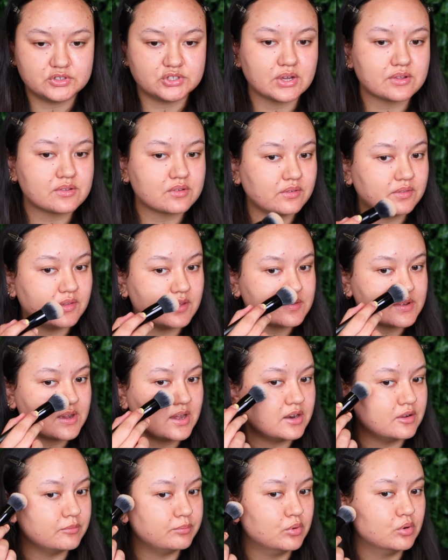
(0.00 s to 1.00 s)
just on this
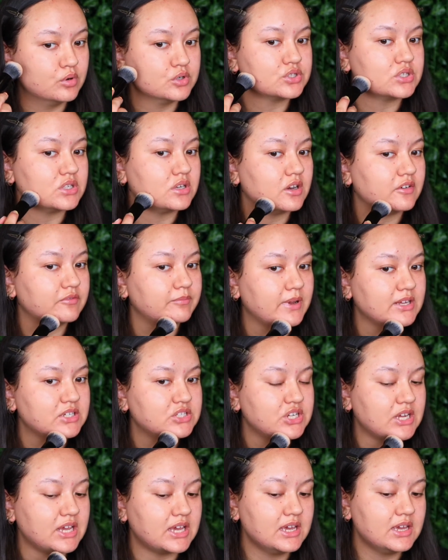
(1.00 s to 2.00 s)
kind of portion of my
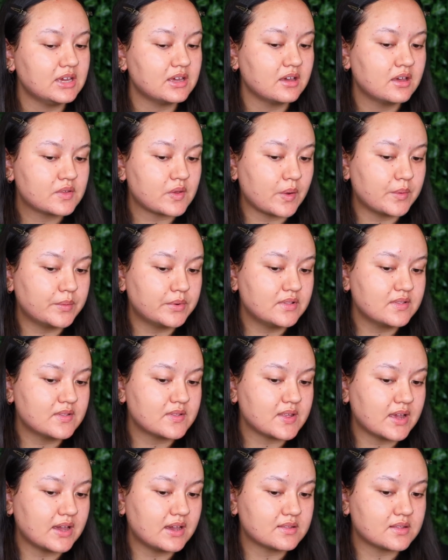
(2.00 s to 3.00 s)
cheek. So I wouldn't
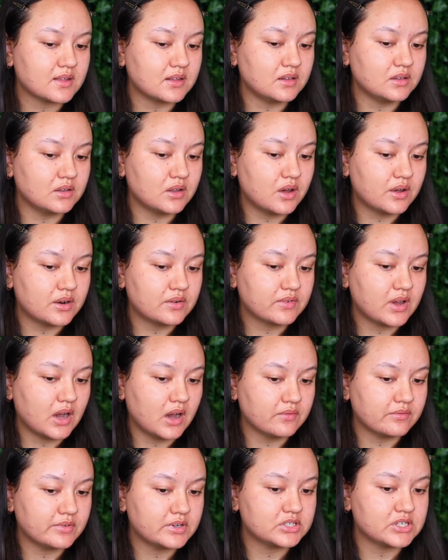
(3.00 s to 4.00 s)
say it's a lot of
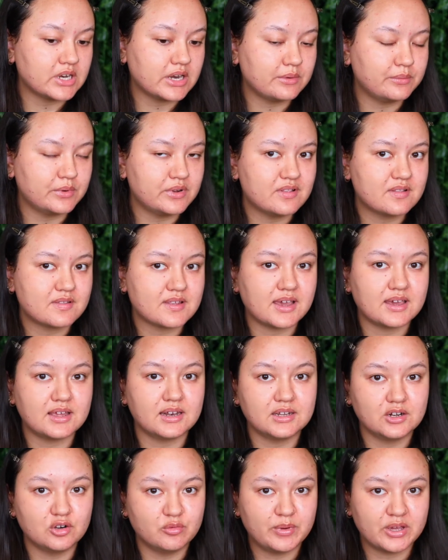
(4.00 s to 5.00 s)
coverage, and I wouldn't say a
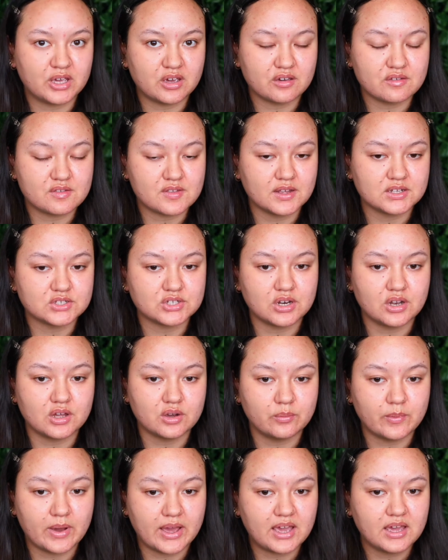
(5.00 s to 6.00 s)
little bit goes such a
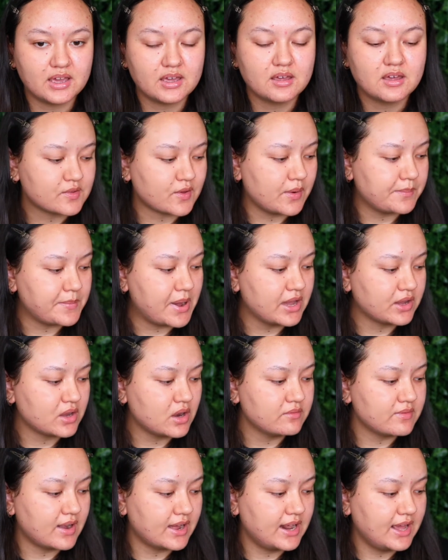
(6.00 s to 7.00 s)
long way. So I might go
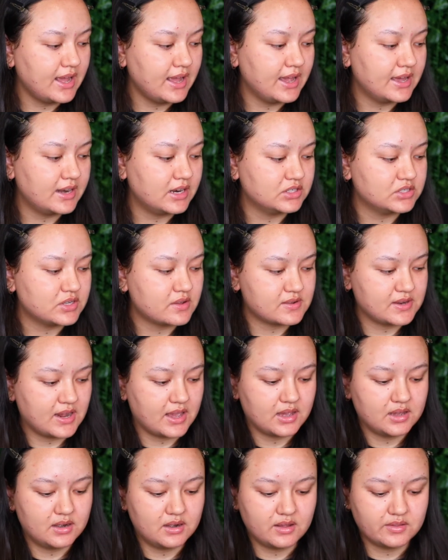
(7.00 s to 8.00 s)
right ahead and just
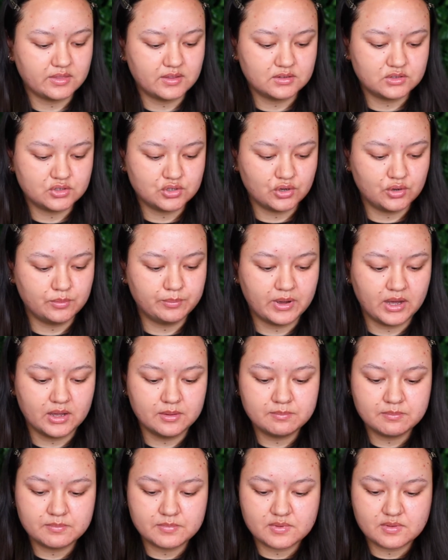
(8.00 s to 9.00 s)
take another 2
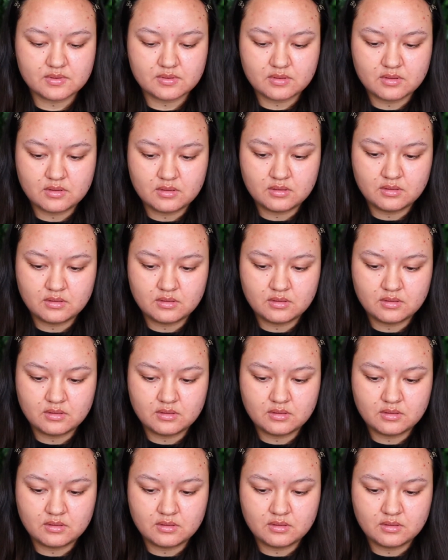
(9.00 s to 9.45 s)
pumps